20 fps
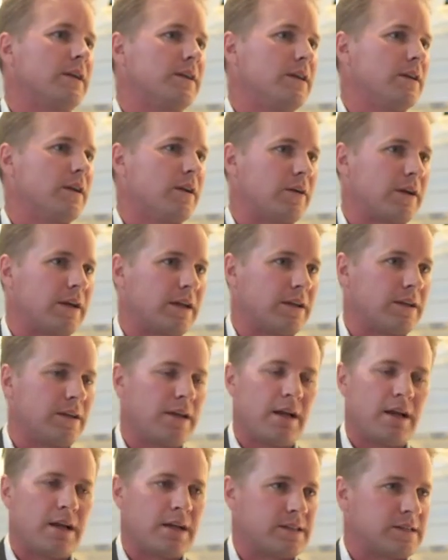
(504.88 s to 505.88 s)
you know,
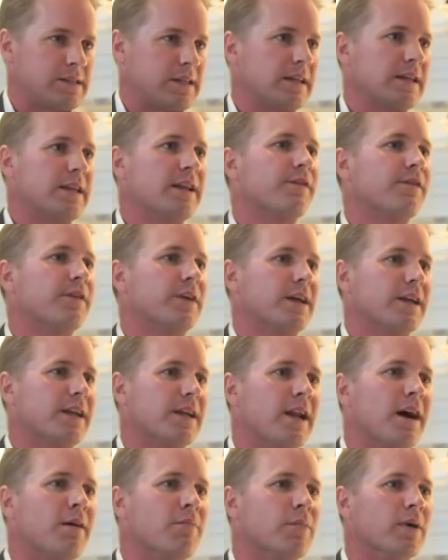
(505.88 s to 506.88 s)
a significant
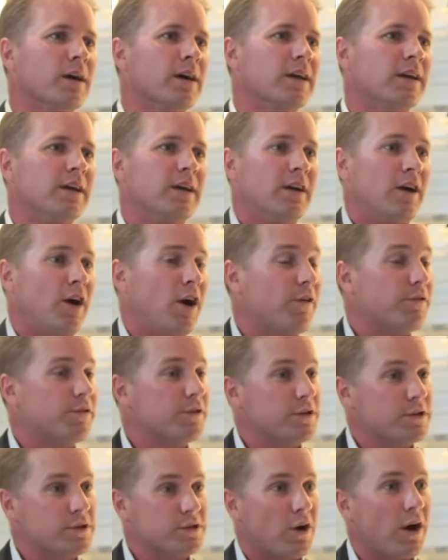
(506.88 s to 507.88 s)
number of
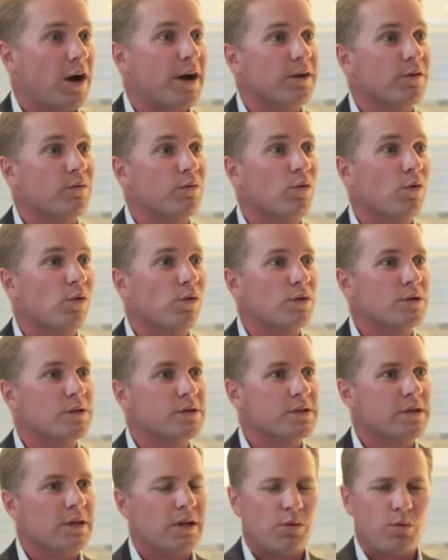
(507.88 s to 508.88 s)
design
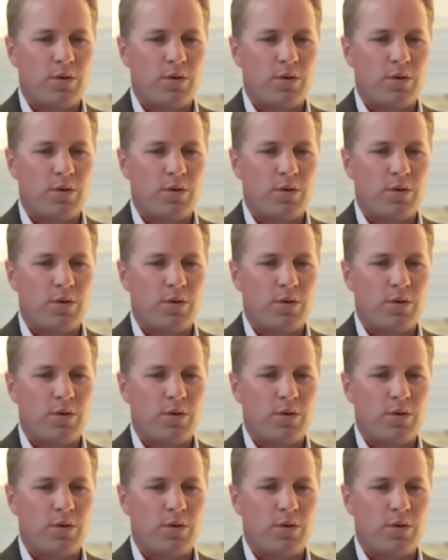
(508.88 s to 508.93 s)
awards.